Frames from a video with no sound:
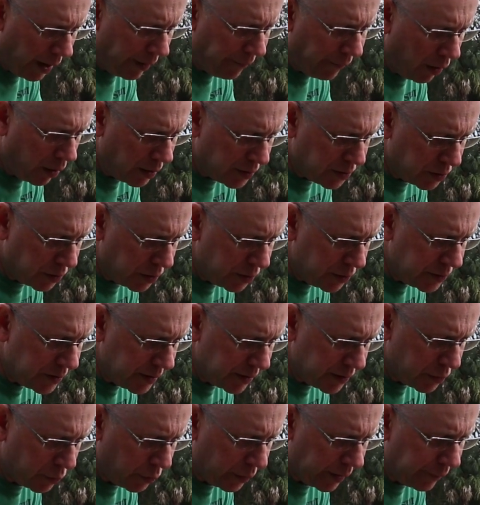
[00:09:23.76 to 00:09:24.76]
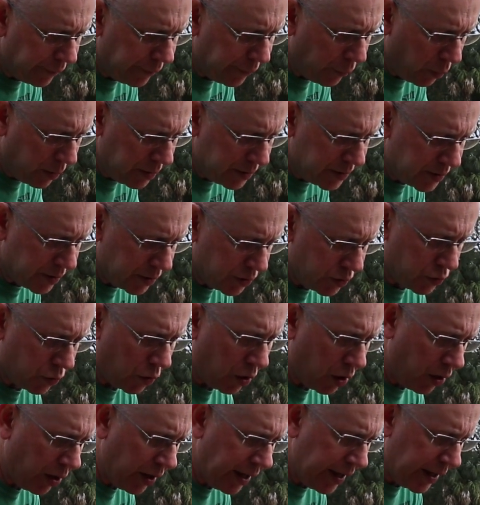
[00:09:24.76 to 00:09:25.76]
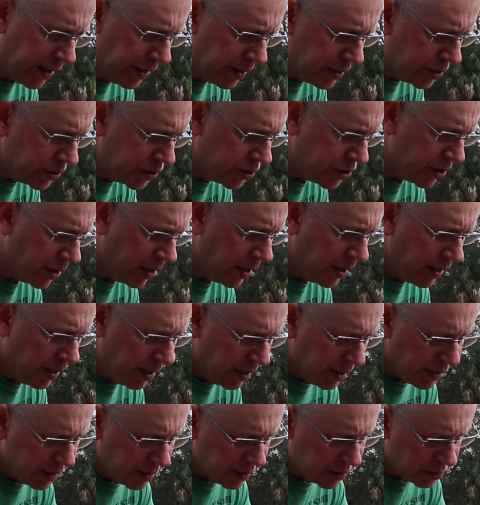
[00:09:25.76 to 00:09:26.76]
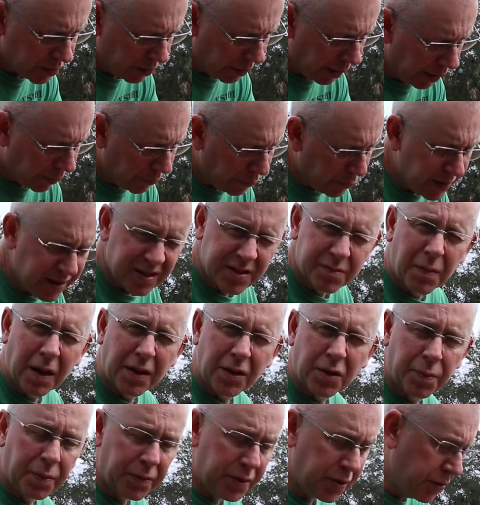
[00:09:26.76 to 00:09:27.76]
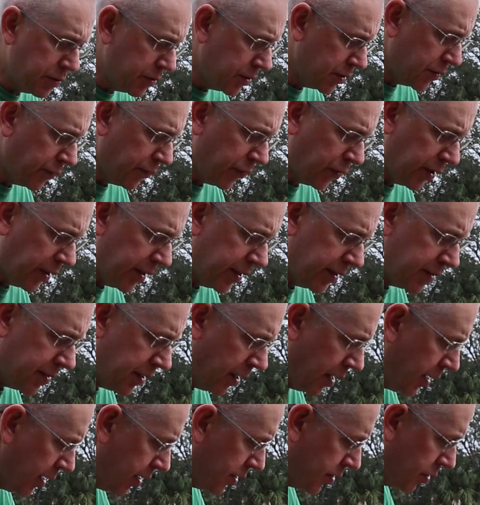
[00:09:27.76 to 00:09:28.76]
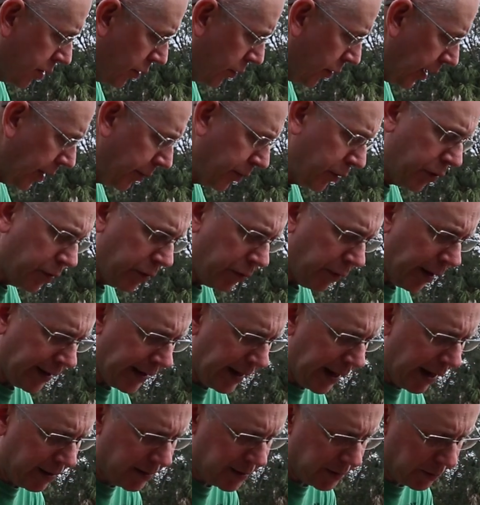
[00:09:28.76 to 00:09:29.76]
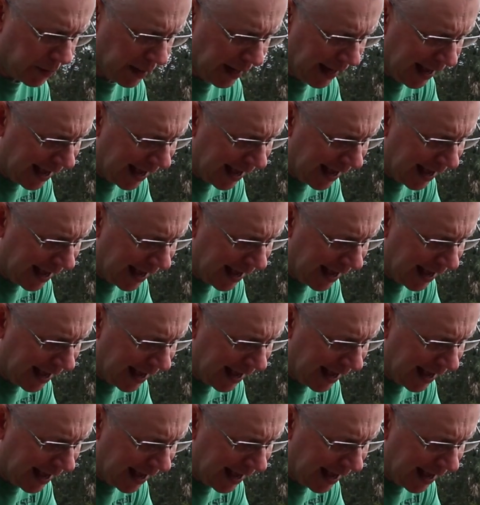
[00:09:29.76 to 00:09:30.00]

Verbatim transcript: I've also used it to reinforce the drawer hinge. So I, we, there's multiple uses for these. So what I'm doing right now is I'm gonna